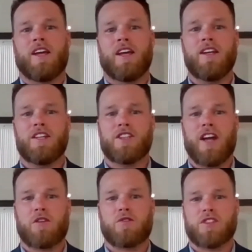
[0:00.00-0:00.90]
In addition
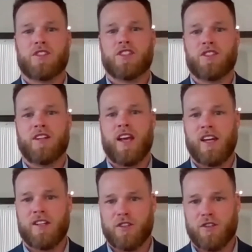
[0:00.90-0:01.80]
to acquisition
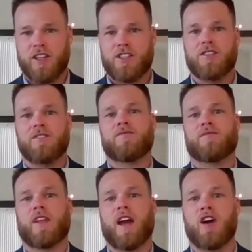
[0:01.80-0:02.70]
and integration,
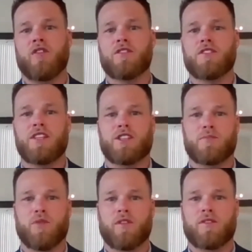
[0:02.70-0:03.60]
I oversee and
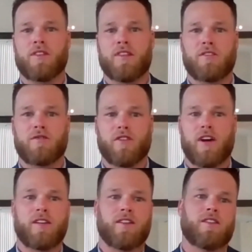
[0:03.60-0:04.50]
support the dental
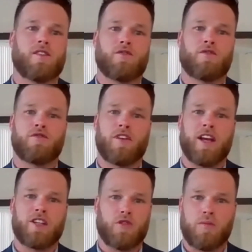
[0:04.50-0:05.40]
fund through
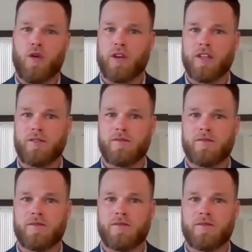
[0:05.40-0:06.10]
financial reporting,